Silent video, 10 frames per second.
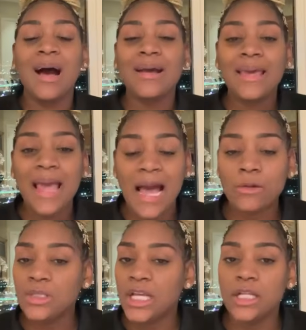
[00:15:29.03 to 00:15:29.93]

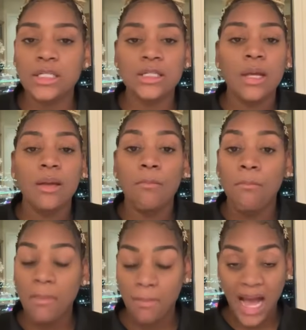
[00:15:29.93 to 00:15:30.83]
Accountants,
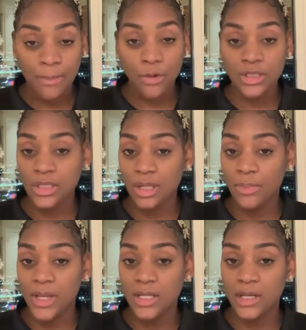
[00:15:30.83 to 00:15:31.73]
my personal
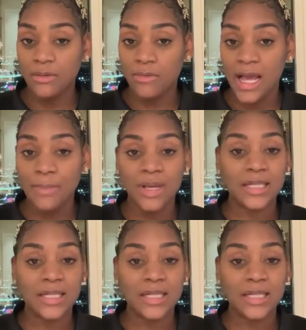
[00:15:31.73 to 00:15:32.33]
opinion, right?